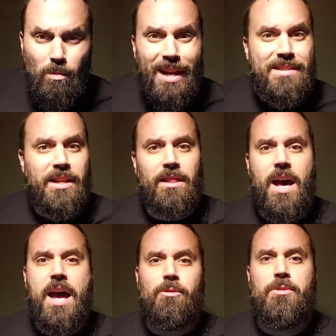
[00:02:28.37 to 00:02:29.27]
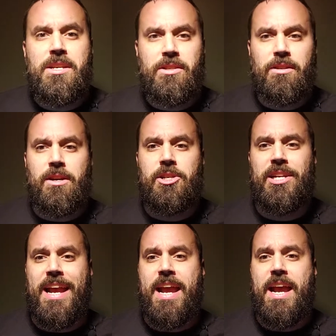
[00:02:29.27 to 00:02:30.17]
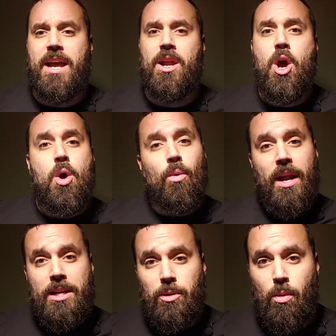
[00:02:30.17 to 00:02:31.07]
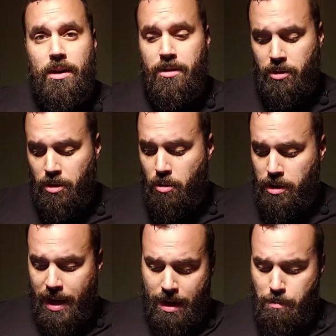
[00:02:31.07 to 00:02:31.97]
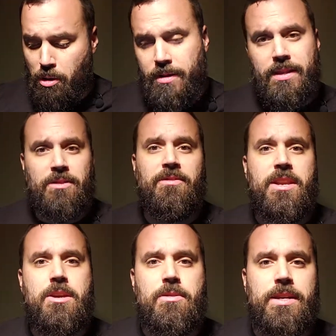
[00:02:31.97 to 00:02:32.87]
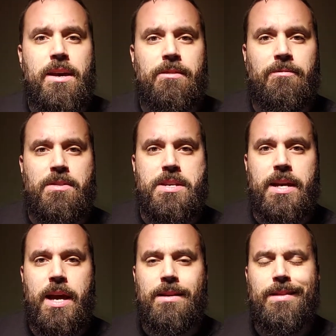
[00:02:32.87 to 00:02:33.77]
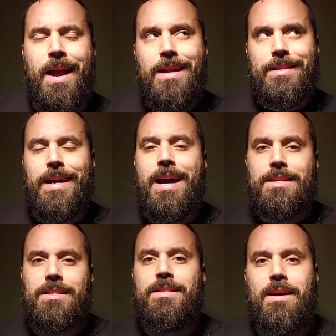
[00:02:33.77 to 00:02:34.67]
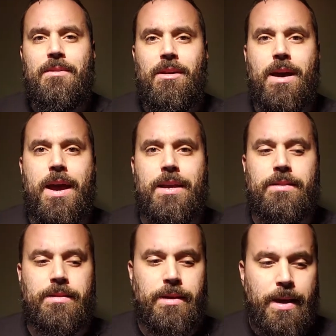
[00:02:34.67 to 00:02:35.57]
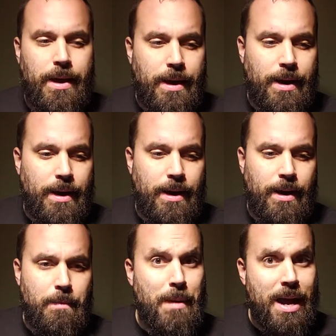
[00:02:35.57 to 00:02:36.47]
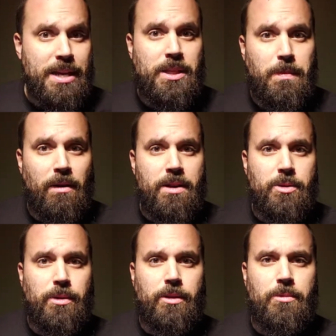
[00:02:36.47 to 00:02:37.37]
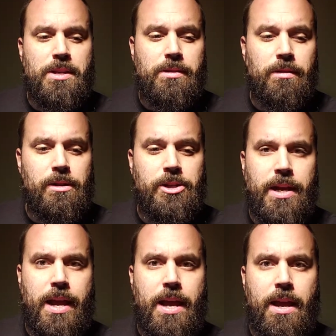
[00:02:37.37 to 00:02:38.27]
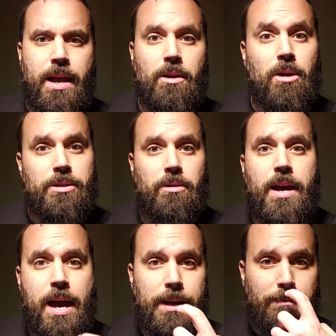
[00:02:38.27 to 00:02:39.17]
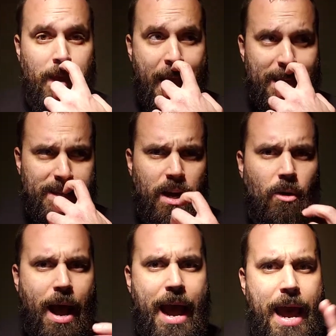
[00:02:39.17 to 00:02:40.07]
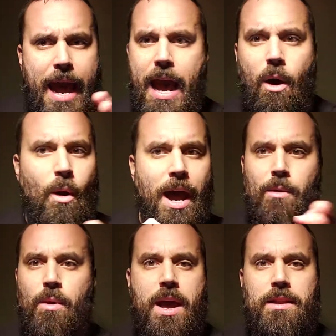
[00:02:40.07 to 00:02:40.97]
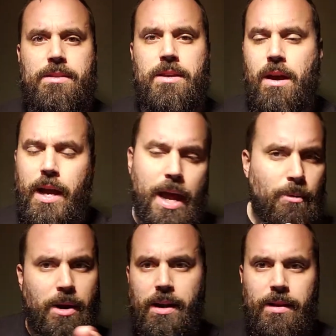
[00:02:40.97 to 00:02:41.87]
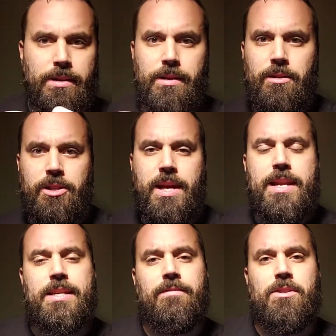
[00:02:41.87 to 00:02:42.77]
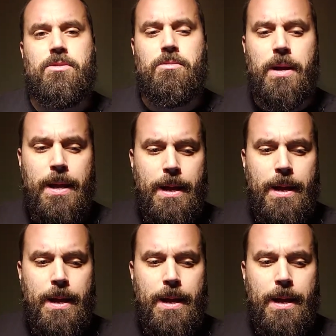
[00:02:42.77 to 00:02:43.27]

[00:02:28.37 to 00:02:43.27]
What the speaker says: I did a lot of research, and what I just wanted to do is kind of put this video together for you guys to kind of summarize my experience with the research and also kind of, you know, how I went. You know, I kind of want to, you know, just kind of give you